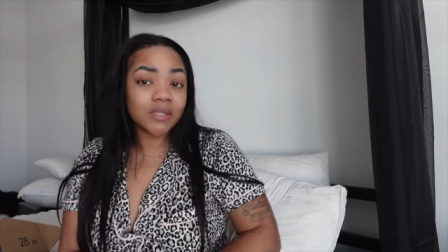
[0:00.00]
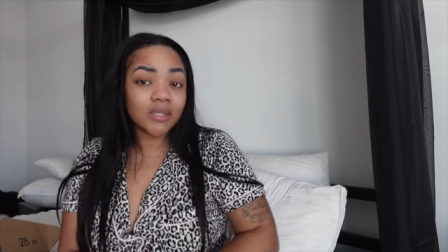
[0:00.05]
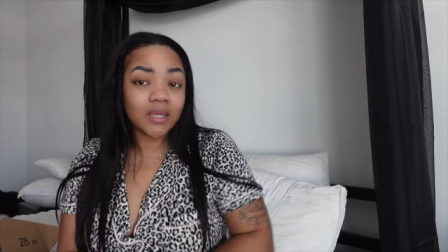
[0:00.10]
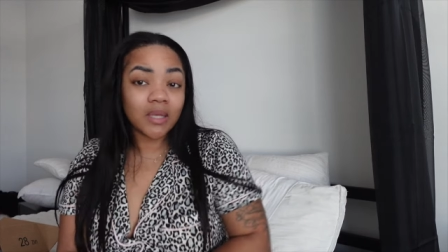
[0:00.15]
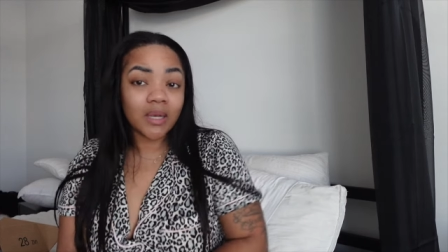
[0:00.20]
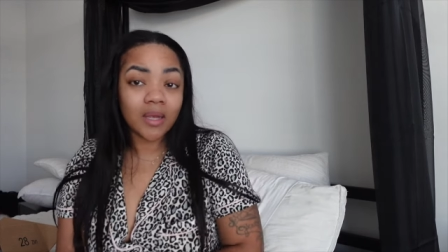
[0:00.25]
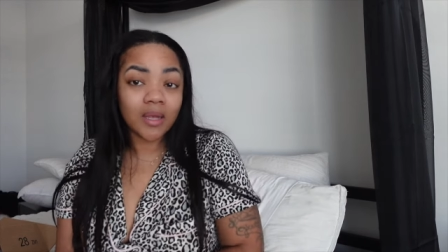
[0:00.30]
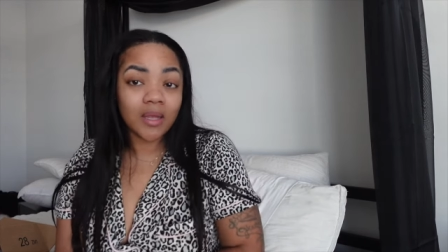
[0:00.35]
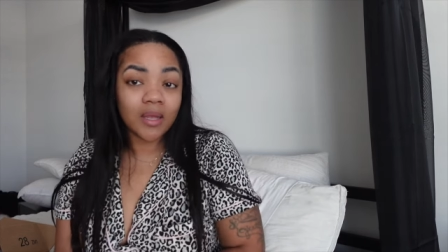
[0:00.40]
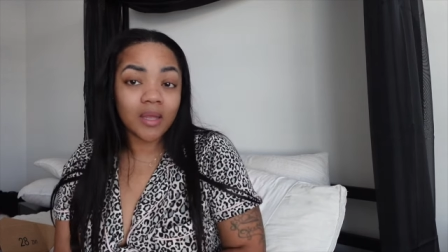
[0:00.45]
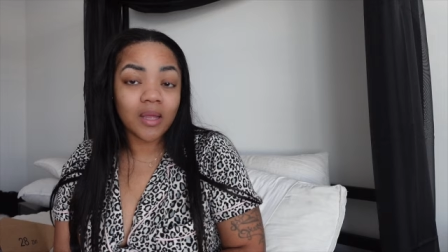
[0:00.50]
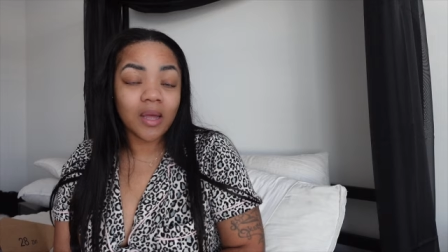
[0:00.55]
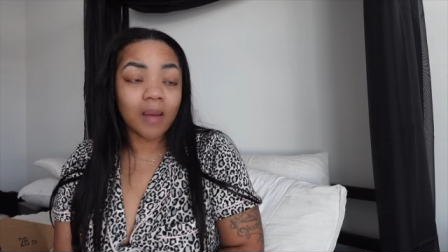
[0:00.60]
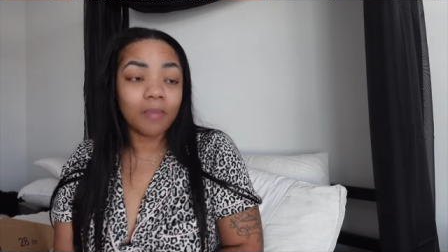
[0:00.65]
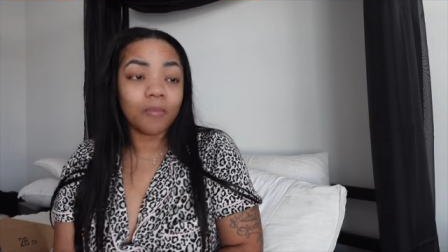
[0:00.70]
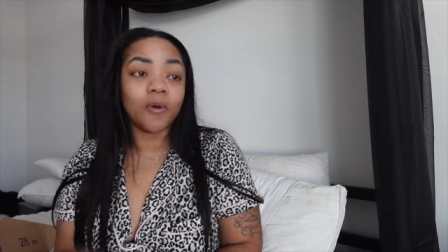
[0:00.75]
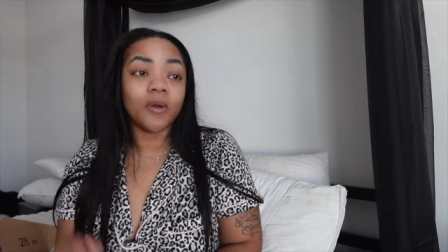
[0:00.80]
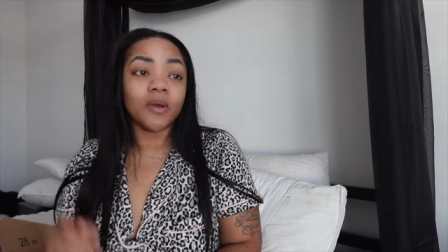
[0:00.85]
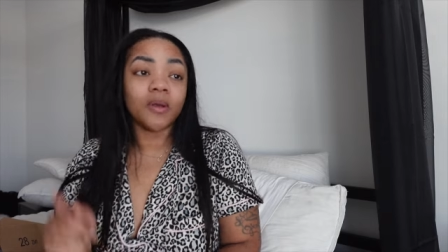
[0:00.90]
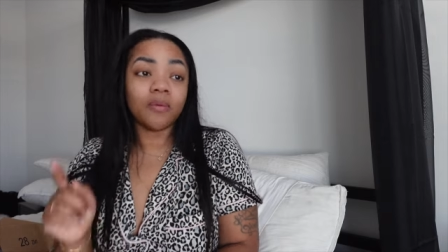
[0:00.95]
today.
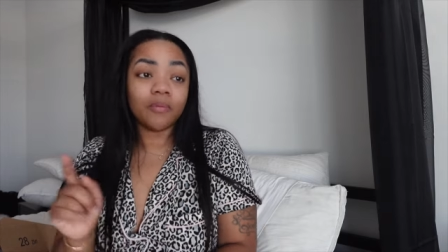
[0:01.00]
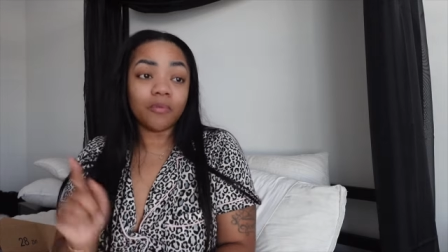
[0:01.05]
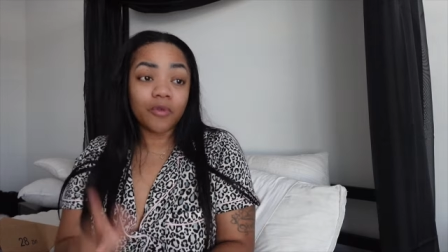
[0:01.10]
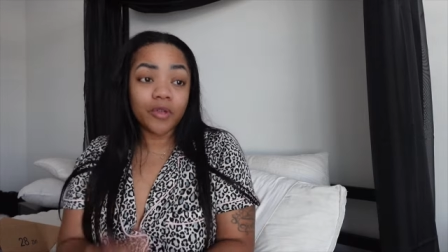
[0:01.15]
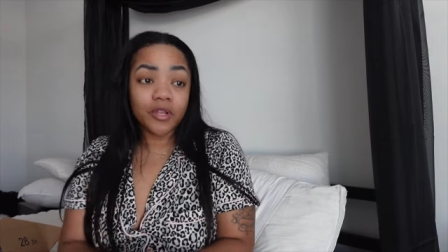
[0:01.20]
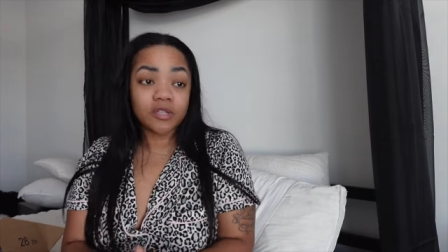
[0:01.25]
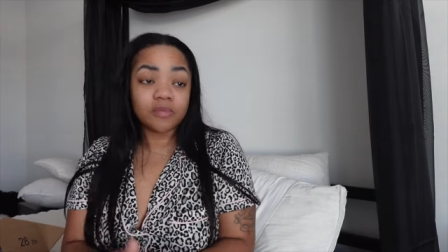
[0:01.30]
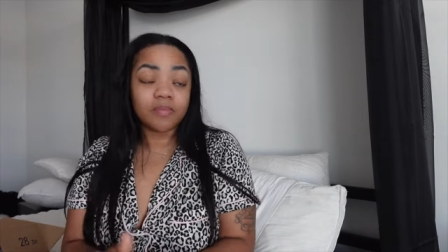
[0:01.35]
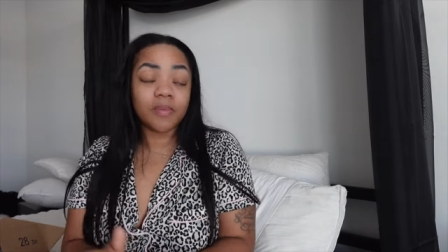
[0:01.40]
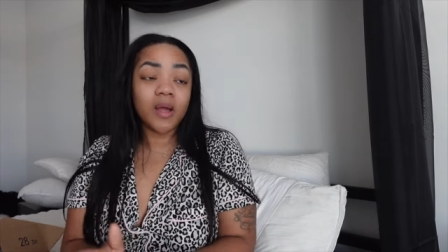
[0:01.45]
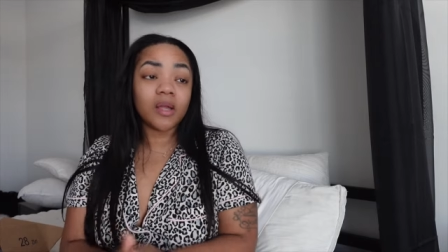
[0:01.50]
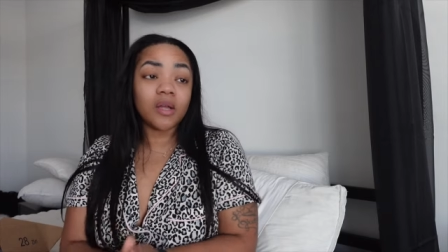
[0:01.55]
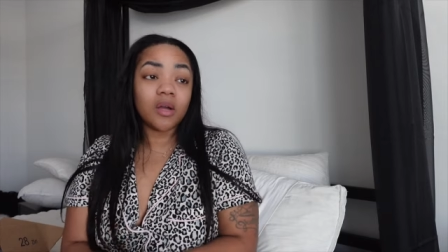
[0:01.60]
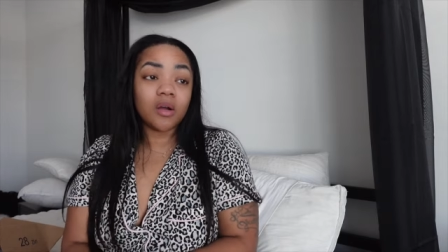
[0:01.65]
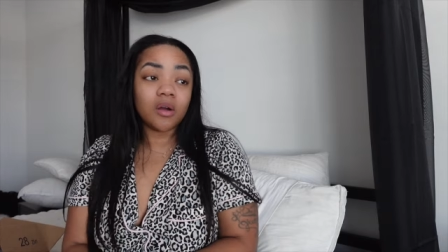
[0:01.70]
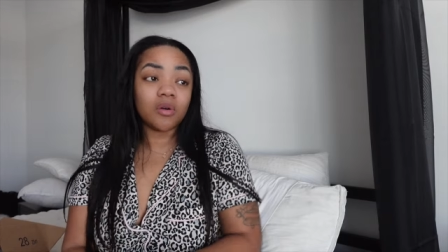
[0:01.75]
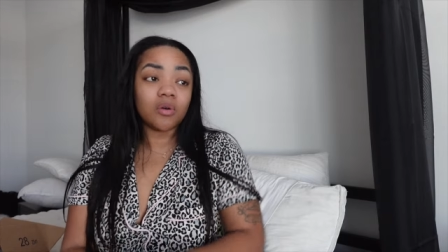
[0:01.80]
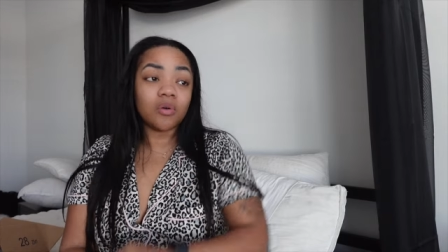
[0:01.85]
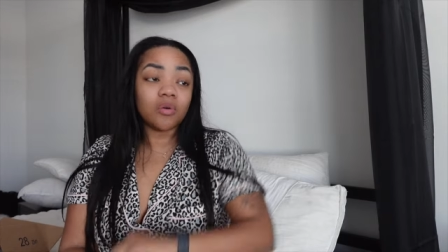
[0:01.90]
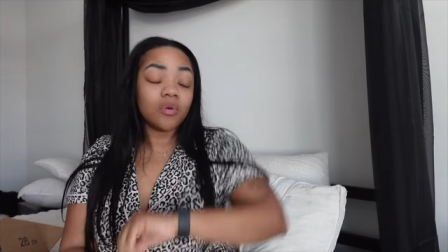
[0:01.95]
I'm going to reach my
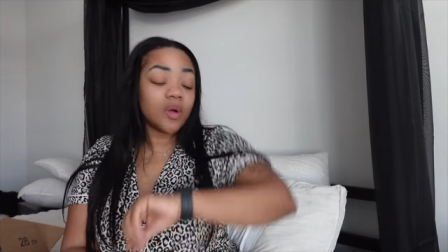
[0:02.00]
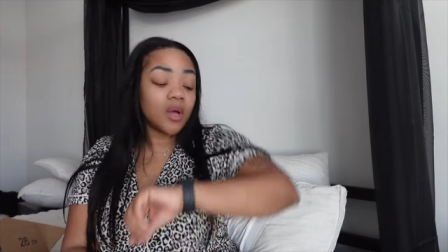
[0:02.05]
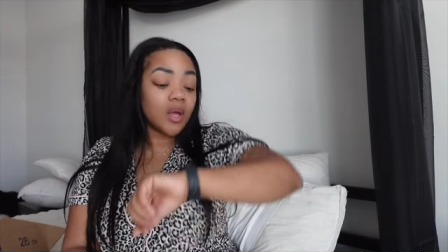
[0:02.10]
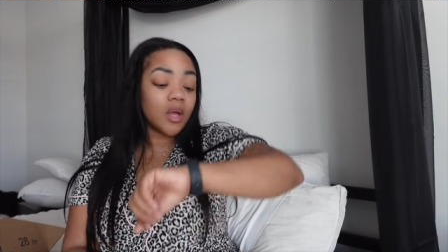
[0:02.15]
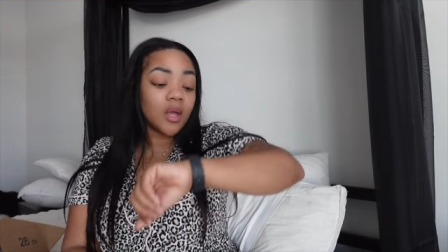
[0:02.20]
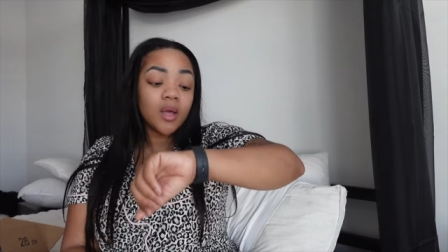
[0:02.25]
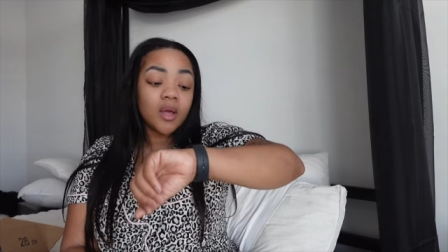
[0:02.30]
goal.